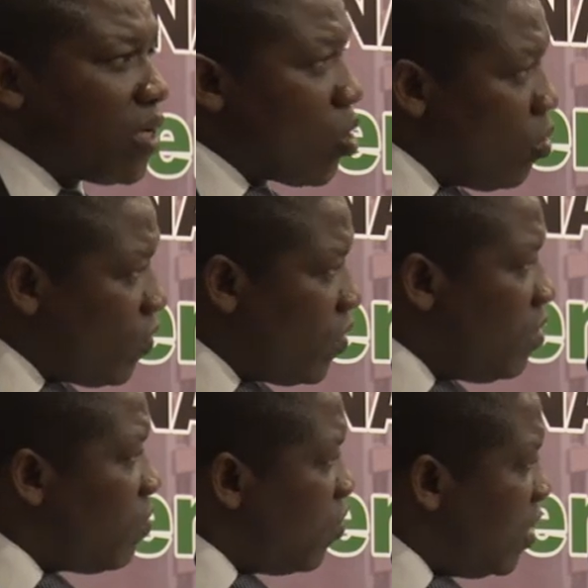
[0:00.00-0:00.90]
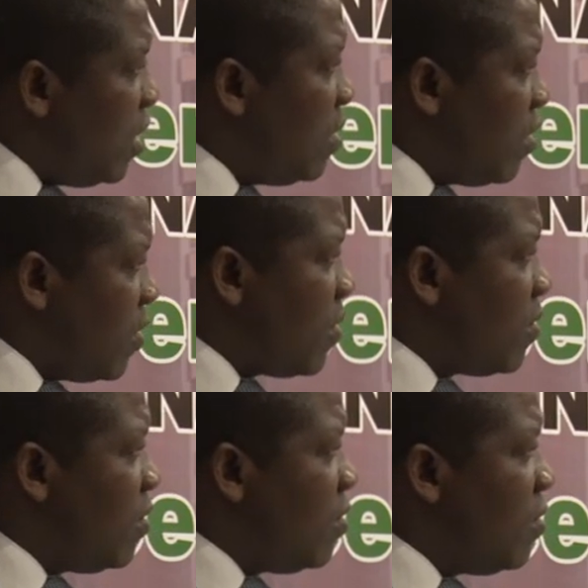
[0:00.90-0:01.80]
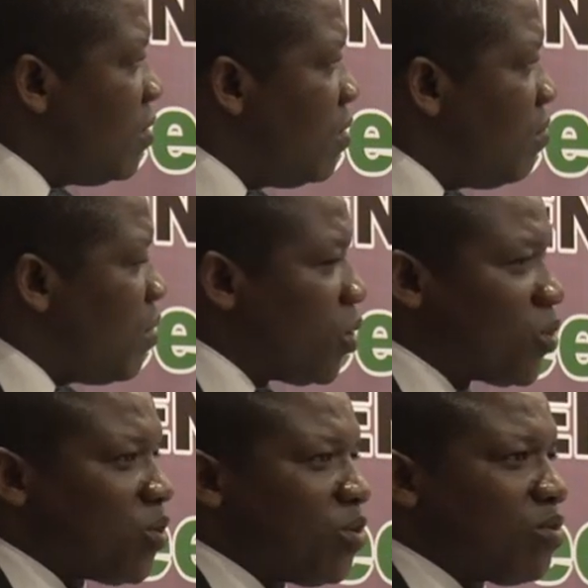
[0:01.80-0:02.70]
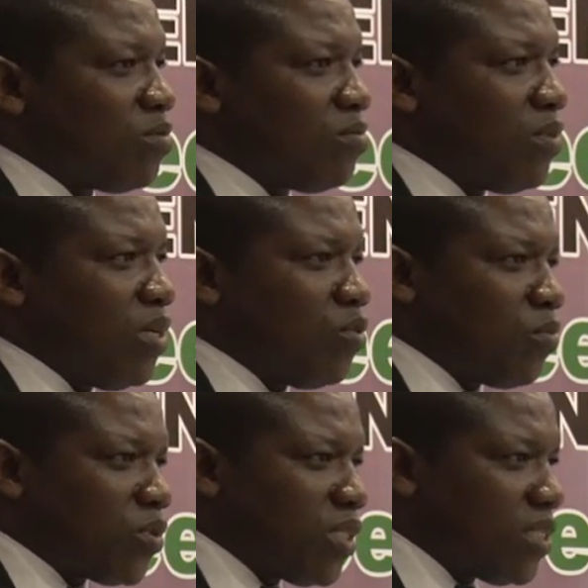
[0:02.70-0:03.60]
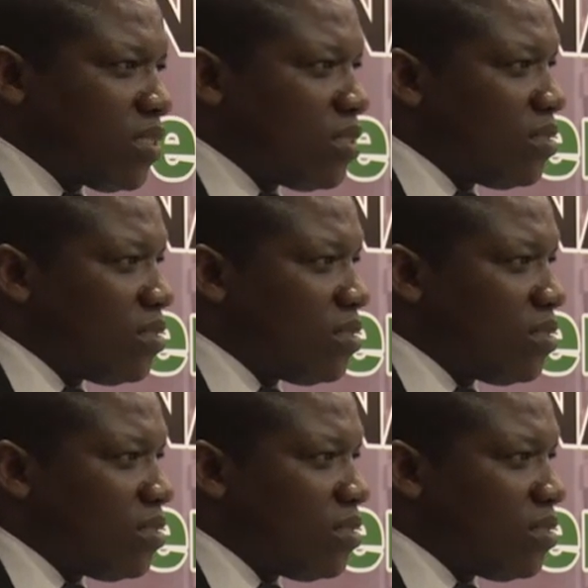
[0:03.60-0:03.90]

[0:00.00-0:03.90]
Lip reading: coffee fully here, but also to process